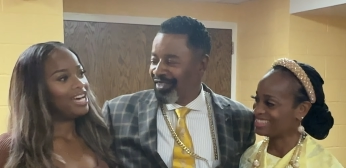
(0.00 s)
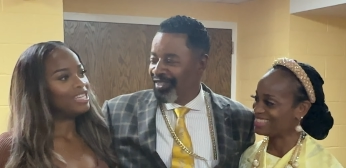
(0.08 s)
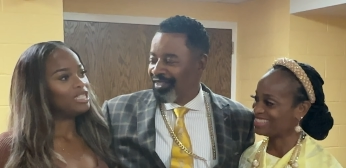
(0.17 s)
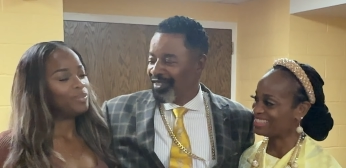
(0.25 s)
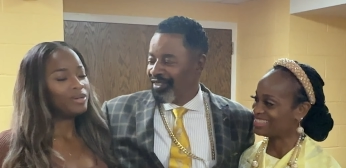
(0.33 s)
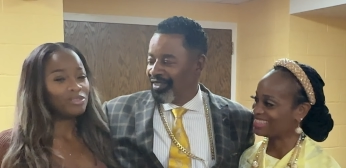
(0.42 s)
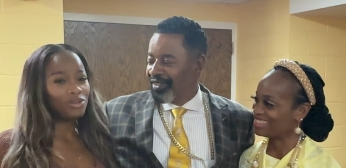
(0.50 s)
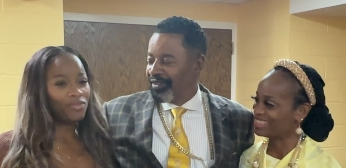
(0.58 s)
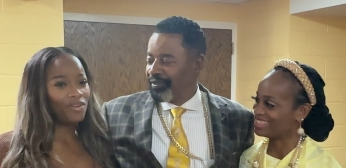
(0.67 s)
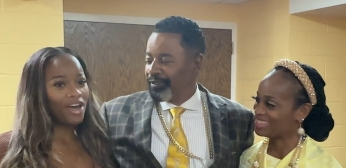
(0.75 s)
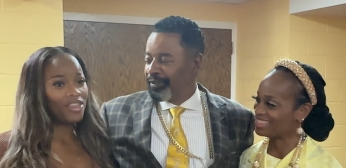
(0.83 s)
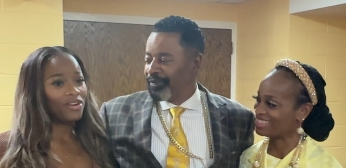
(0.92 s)
Speaker 1: a spiritual
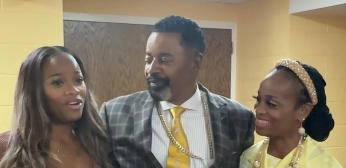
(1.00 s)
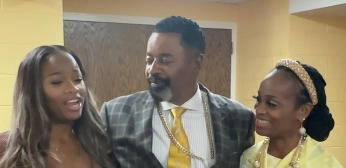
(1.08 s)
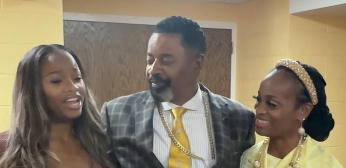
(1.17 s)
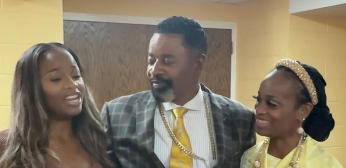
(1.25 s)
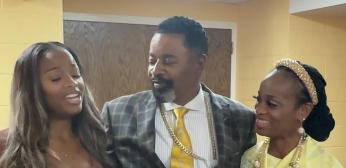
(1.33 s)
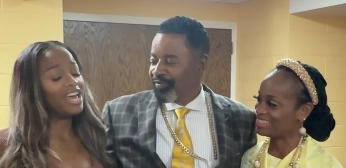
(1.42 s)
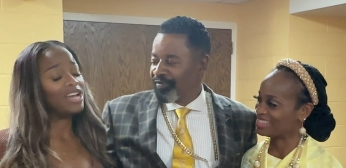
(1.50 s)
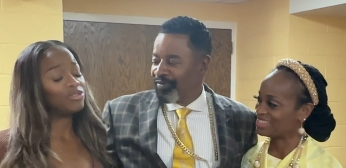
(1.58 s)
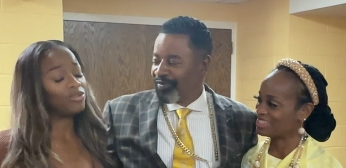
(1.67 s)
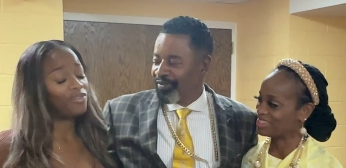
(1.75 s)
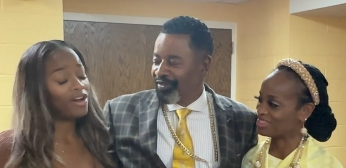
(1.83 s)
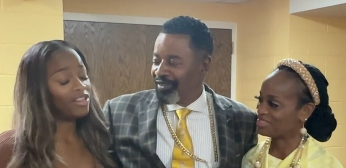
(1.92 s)
father and a
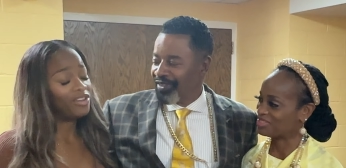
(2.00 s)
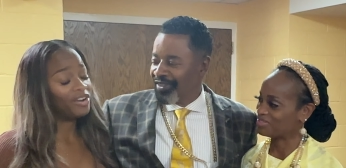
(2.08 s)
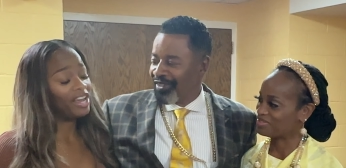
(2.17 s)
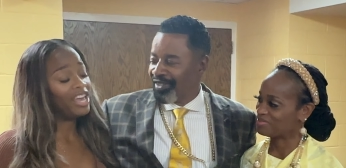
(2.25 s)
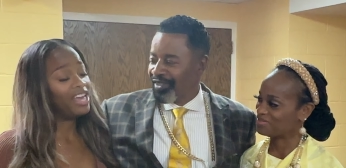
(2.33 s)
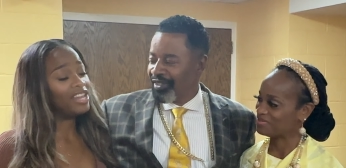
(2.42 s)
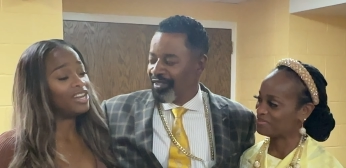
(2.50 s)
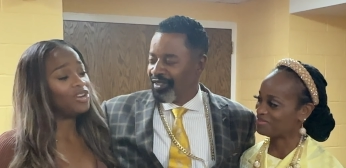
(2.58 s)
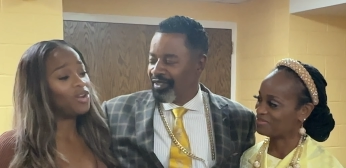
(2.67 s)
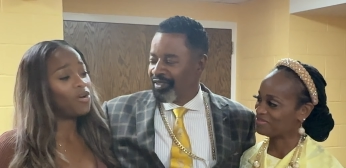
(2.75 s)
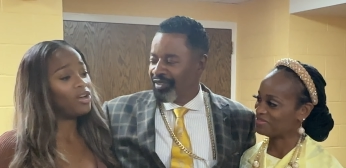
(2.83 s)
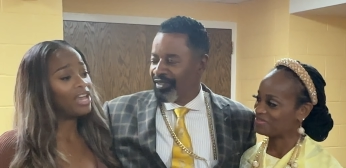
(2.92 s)
natural father and
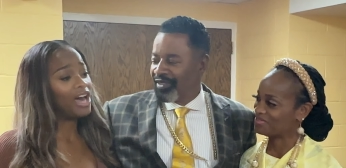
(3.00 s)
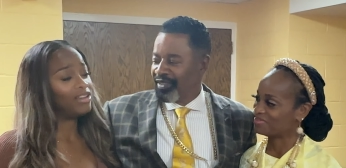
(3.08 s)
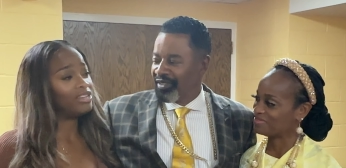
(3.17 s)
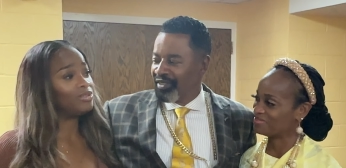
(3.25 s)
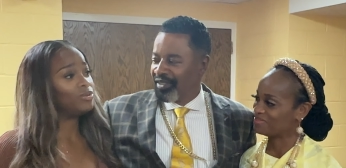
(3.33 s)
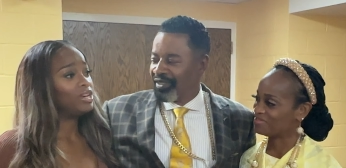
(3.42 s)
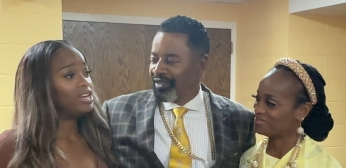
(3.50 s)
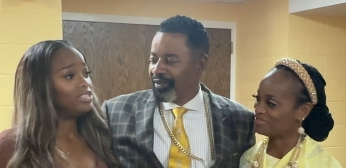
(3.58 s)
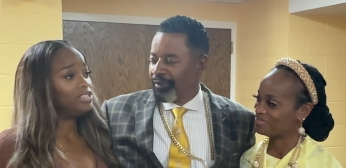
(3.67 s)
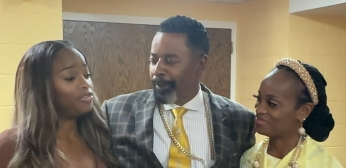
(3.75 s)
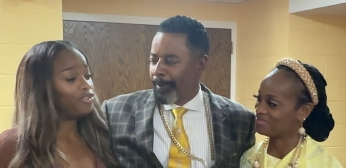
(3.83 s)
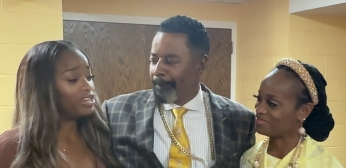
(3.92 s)
knowing how to
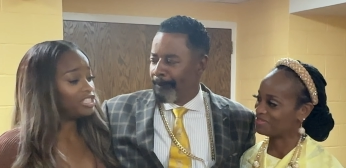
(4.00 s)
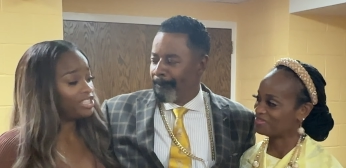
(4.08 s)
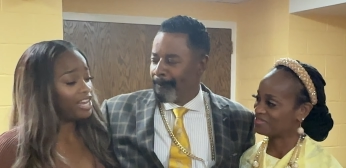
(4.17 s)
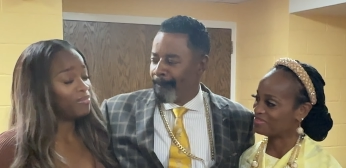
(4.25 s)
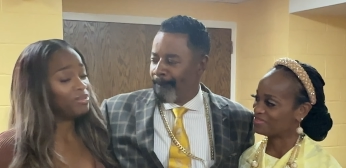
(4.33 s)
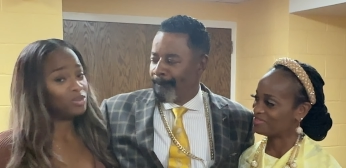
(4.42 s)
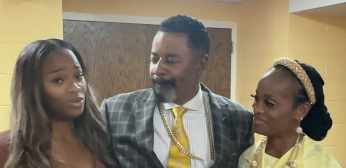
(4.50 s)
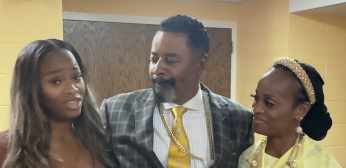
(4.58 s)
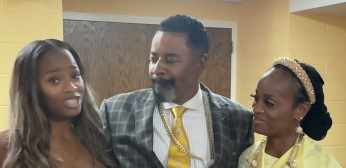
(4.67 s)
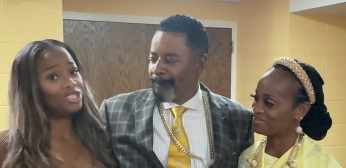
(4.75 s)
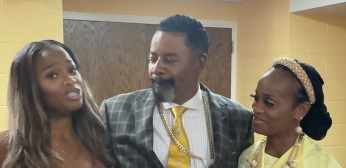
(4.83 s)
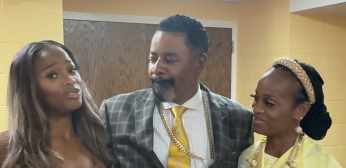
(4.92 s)
differentiate
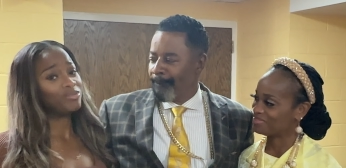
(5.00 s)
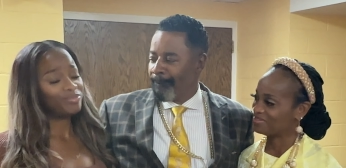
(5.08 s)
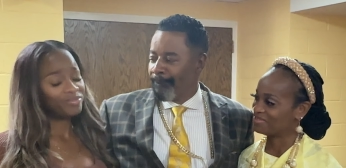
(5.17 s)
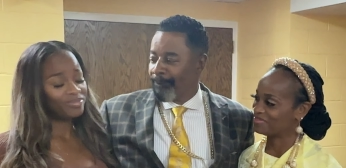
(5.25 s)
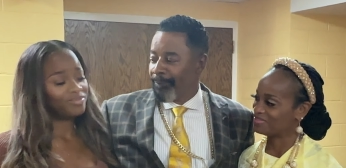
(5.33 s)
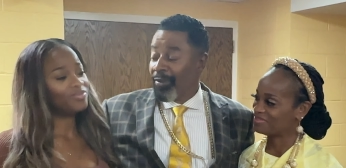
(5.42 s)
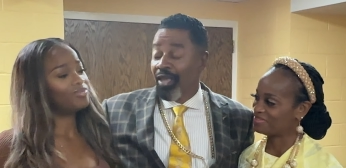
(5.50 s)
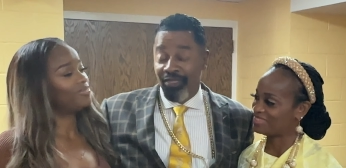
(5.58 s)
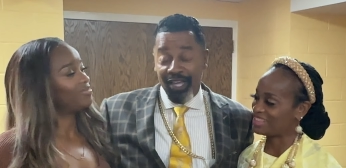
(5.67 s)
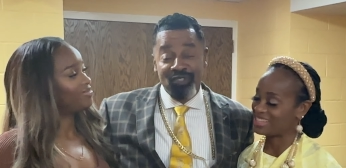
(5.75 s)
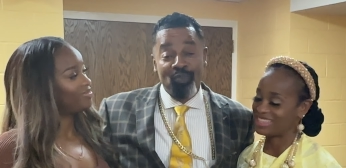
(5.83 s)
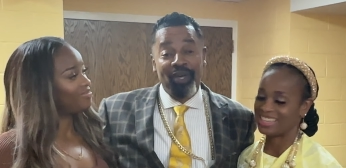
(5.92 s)
between the two.
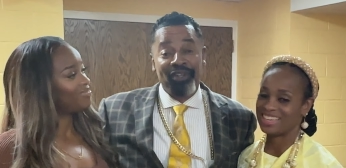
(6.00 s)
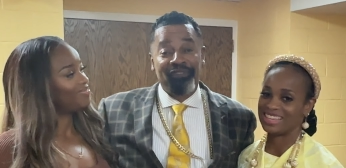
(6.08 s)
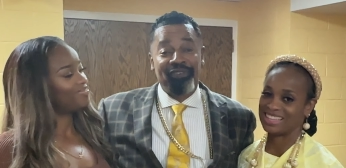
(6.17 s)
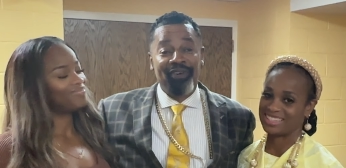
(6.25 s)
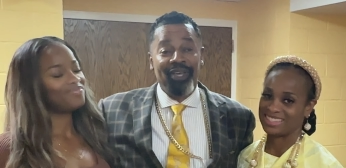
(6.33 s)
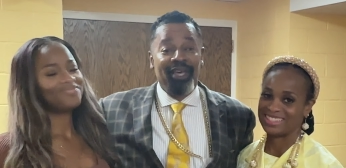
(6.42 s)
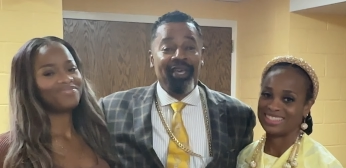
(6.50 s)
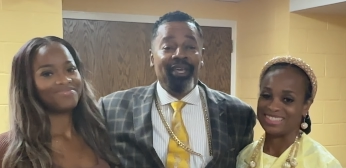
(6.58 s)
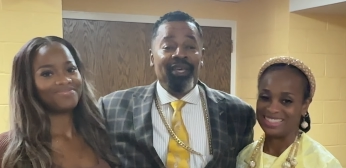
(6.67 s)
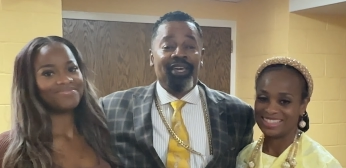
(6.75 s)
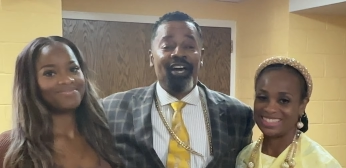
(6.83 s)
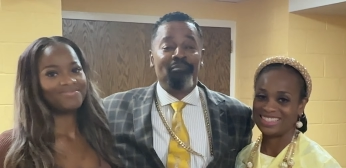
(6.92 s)
Speaker 2: That's, That's wonderful.
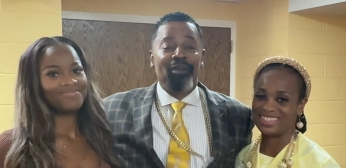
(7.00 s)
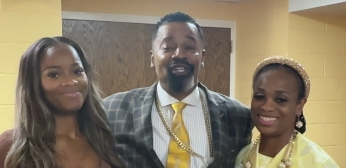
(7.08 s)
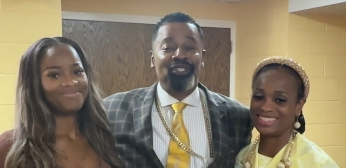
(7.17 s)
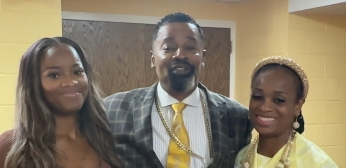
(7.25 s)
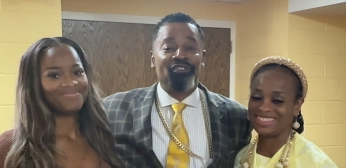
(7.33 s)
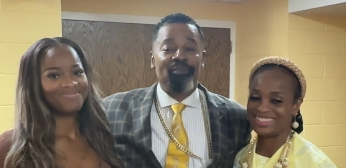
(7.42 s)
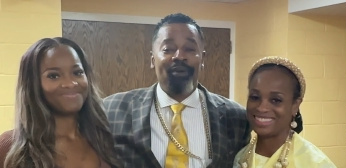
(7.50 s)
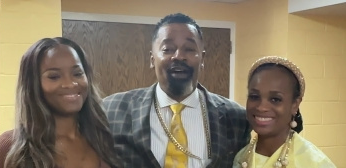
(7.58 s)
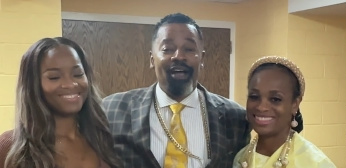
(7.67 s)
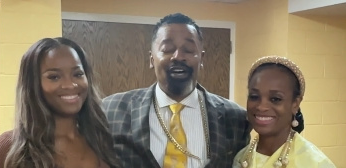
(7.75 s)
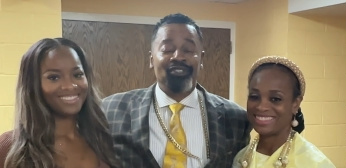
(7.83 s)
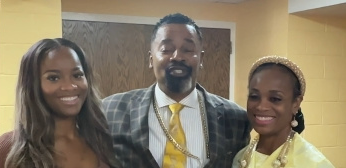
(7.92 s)
God bless you from our
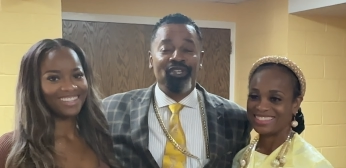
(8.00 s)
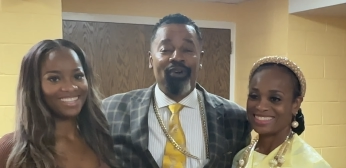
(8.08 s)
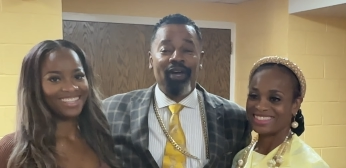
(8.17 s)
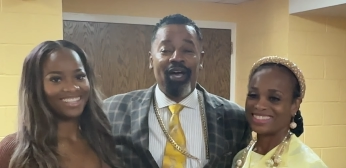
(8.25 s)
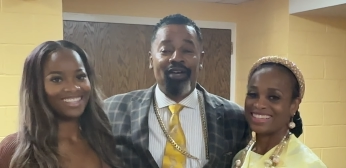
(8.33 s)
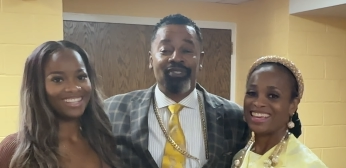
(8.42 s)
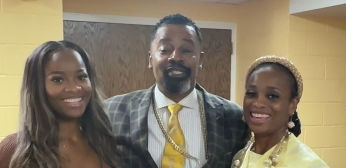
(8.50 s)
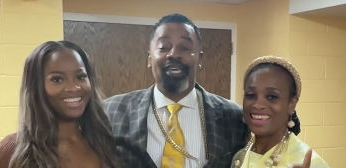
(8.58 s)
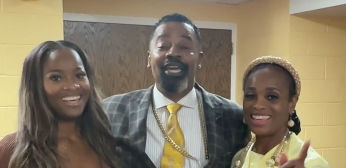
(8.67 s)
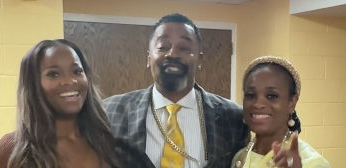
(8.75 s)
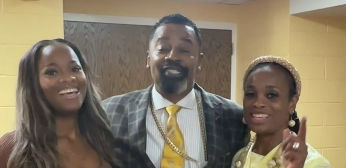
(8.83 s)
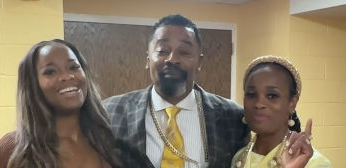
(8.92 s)
house to your house.
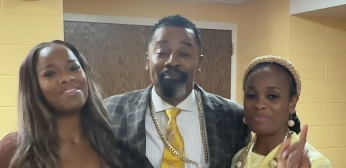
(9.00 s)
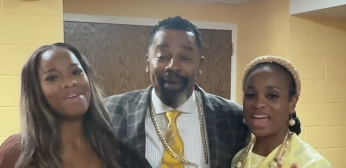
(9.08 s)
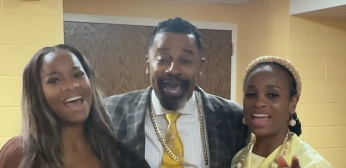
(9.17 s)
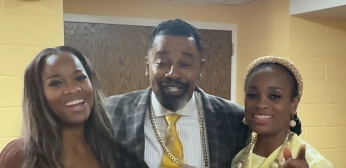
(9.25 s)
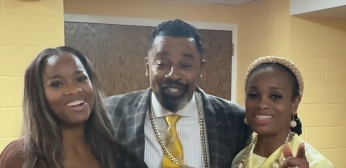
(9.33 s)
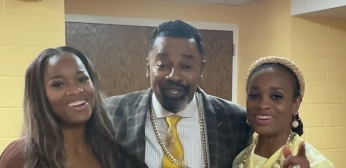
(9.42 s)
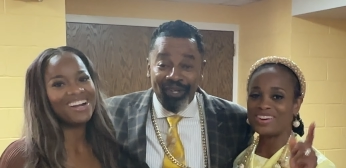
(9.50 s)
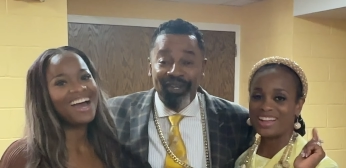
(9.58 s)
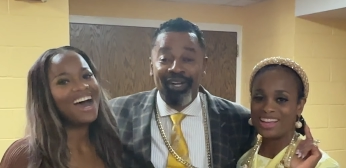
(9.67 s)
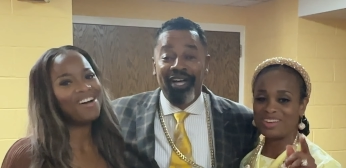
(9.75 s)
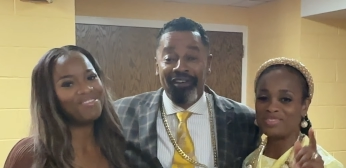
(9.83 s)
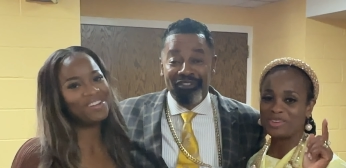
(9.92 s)
It's, it's a, matter, matter, of, of